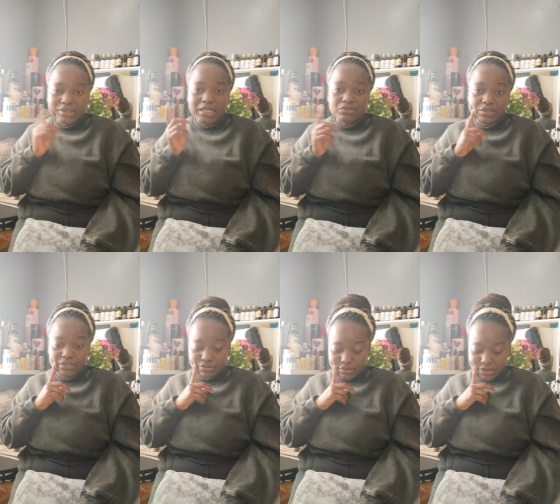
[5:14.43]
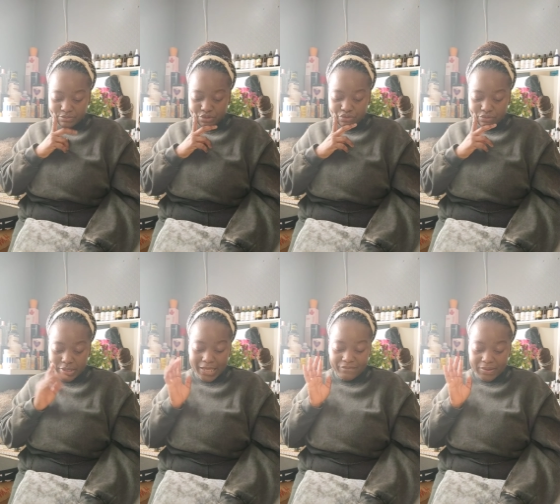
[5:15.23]
that's what she told him to do
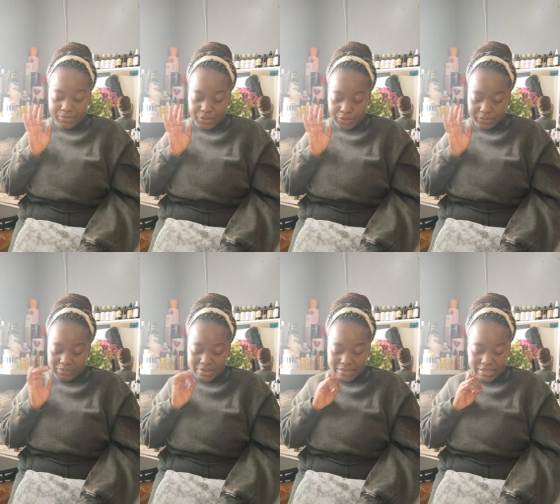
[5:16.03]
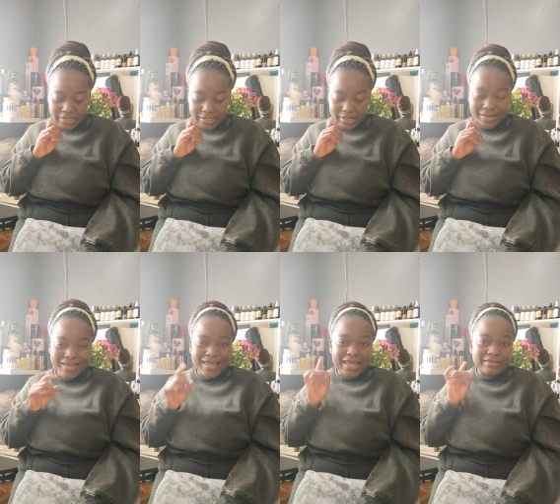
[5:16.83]
if i'm not mistaken
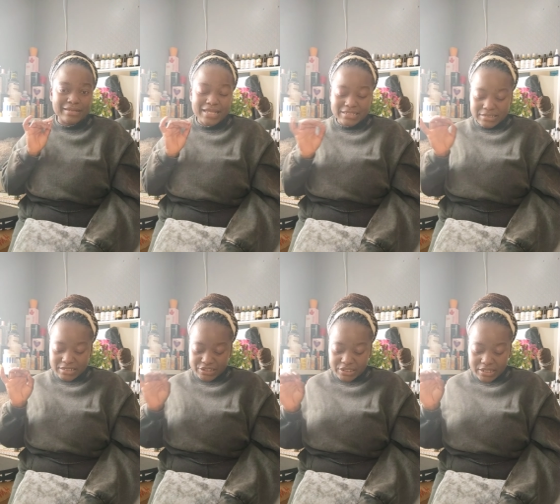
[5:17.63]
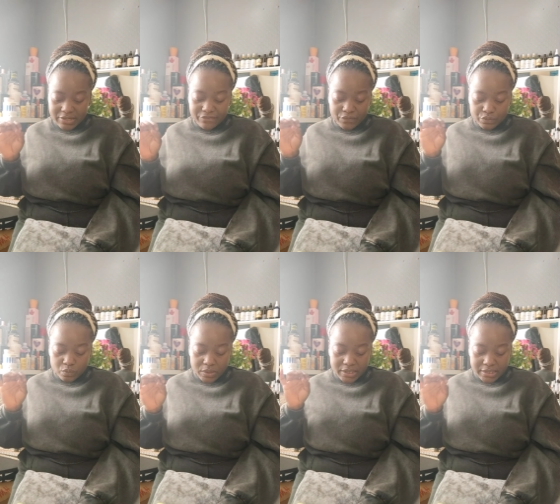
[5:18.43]
and the lesson that she gave for the
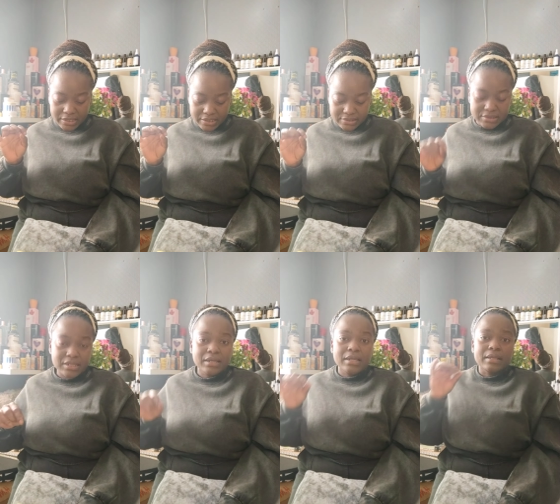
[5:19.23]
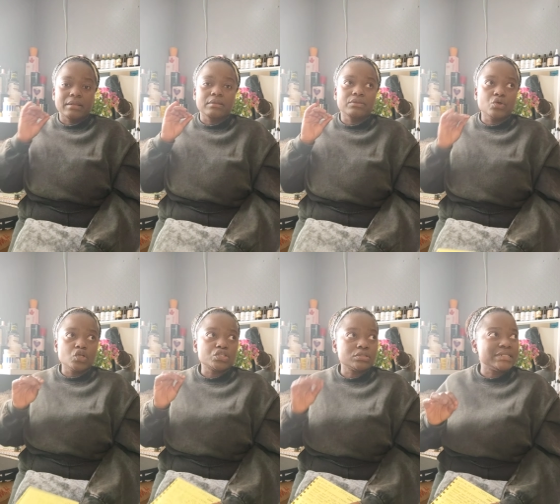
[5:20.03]
week is
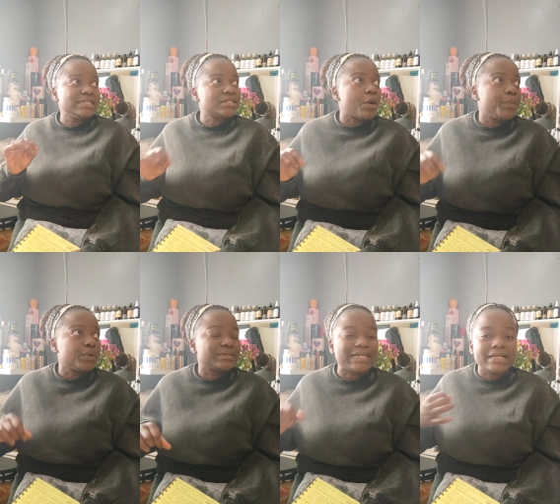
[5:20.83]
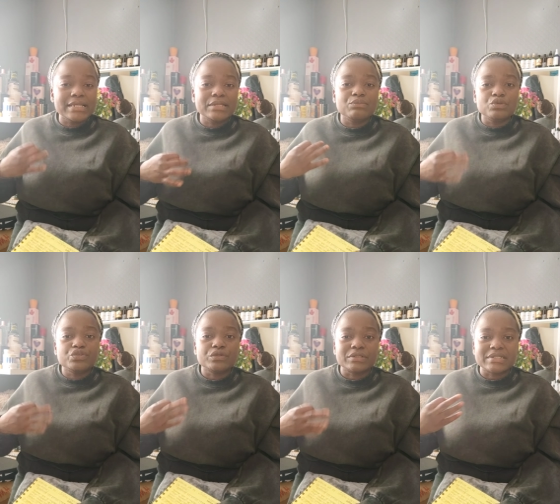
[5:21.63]
those these couples they need
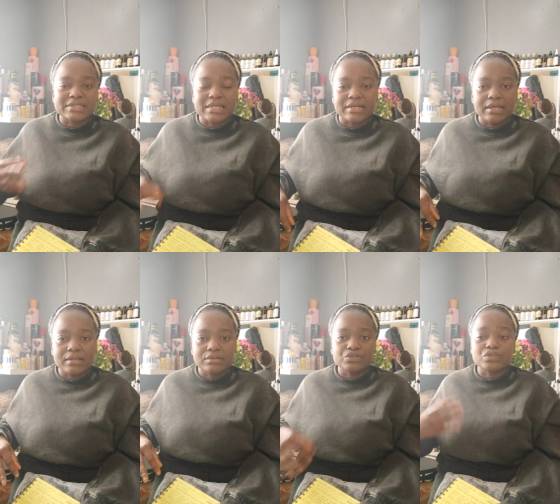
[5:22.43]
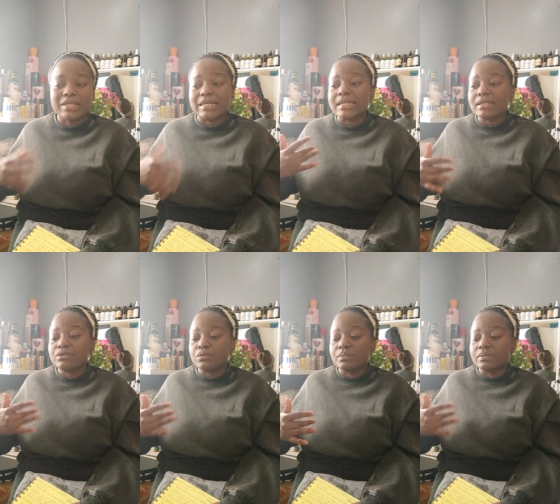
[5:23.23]
mutual understanding so they need
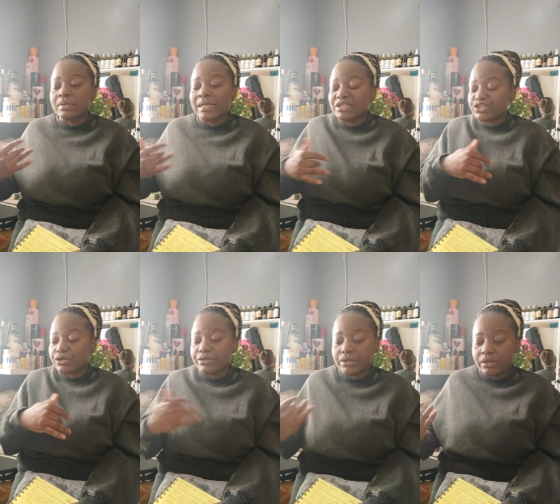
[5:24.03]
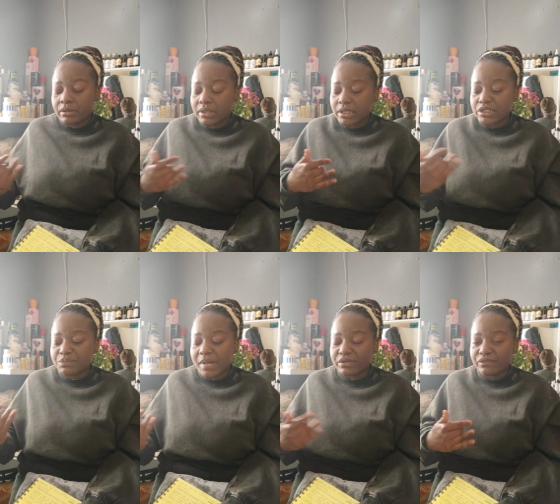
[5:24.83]
to each other
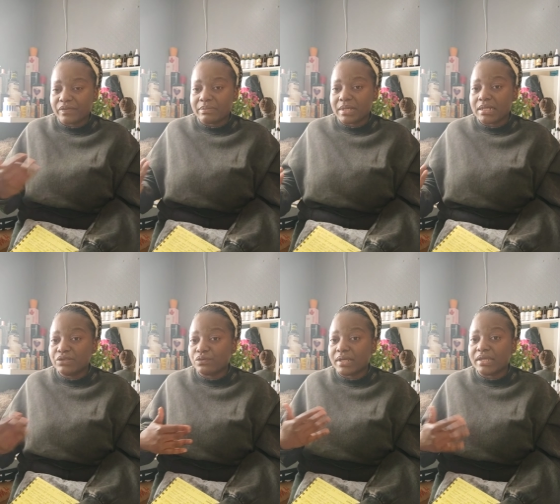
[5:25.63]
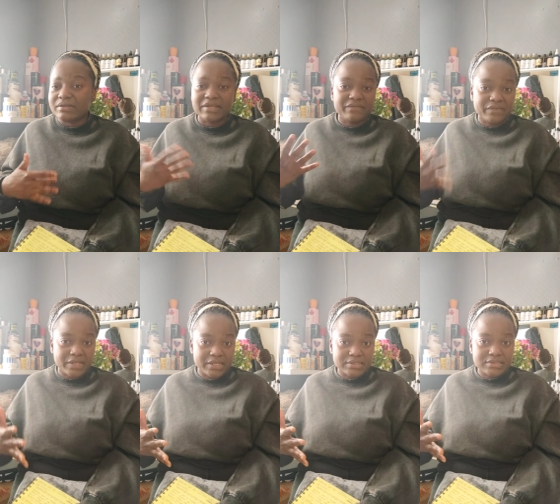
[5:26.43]
each part of them they need to hear their
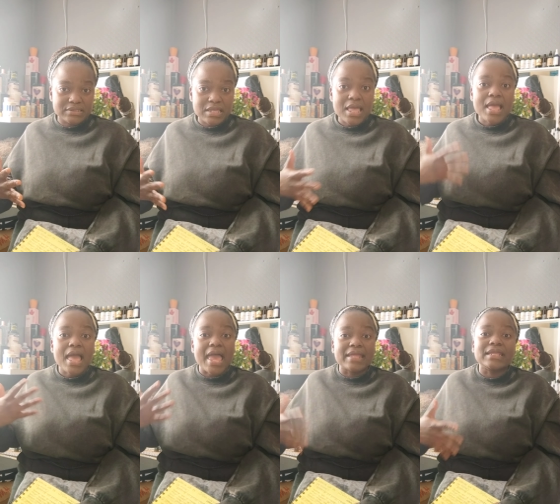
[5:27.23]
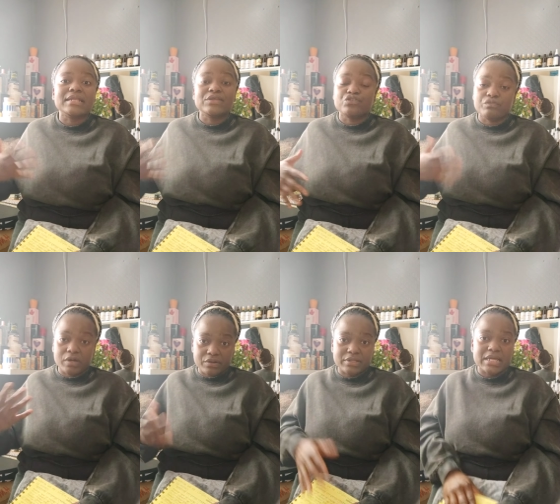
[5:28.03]
feelings and they need to
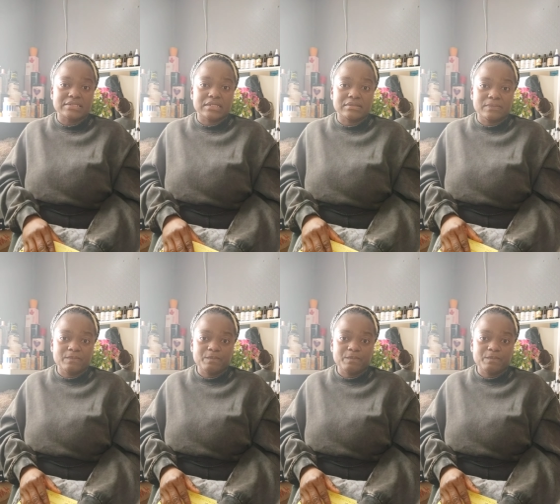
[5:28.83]
recognize it